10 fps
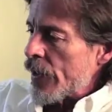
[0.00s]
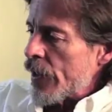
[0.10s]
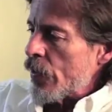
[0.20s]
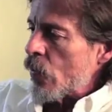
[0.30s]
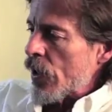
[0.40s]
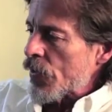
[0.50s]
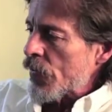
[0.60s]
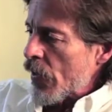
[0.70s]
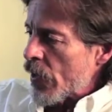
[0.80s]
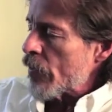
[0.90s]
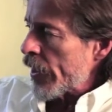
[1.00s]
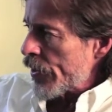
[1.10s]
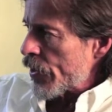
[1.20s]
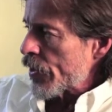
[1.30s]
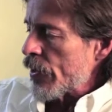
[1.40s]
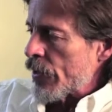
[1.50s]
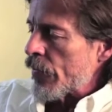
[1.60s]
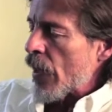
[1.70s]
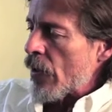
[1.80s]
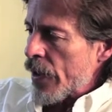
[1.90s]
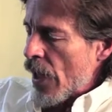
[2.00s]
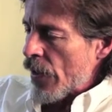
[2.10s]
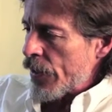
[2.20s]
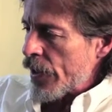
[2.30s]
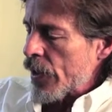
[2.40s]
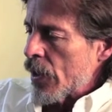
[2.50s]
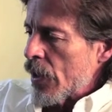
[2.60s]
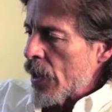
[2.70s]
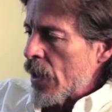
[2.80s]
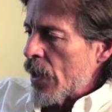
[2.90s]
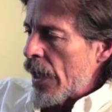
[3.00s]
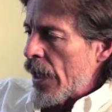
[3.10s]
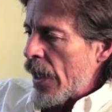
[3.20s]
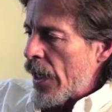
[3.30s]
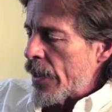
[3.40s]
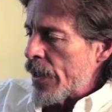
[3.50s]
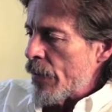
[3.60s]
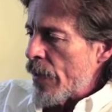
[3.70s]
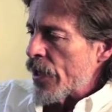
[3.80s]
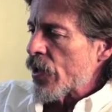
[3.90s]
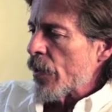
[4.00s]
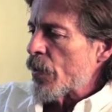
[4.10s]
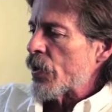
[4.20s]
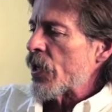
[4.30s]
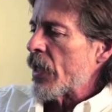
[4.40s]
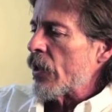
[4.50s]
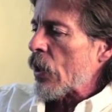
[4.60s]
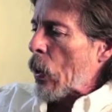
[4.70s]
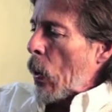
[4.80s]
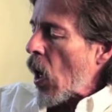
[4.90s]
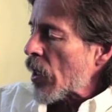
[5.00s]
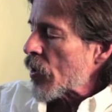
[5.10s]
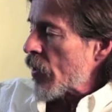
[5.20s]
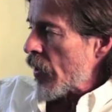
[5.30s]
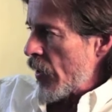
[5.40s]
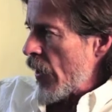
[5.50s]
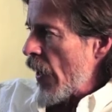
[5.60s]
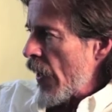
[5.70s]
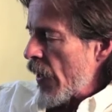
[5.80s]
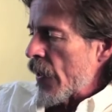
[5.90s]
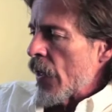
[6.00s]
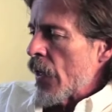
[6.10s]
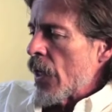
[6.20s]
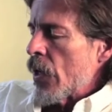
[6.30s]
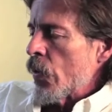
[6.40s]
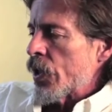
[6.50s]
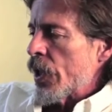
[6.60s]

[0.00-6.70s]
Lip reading: He was very religious, a devout Catholic, and he mentioned a particular cross that he had, which